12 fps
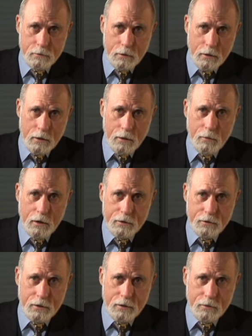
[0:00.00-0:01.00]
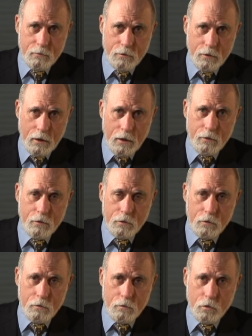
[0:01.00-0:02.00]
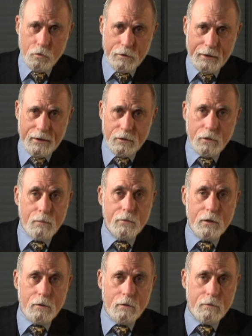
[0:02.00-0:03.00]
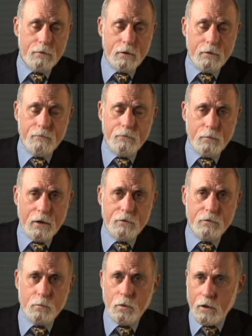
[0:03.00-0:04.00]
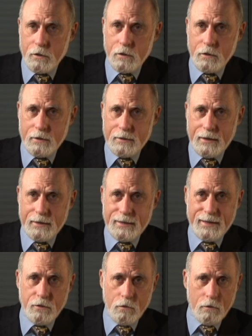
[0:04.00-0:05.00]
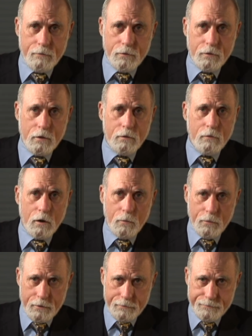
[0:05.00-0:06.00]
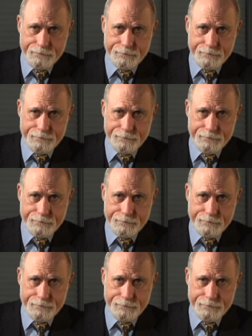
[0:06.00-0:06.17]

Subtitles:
at MIT was asked to create something called the Information Processing Techniques Office of ARPA.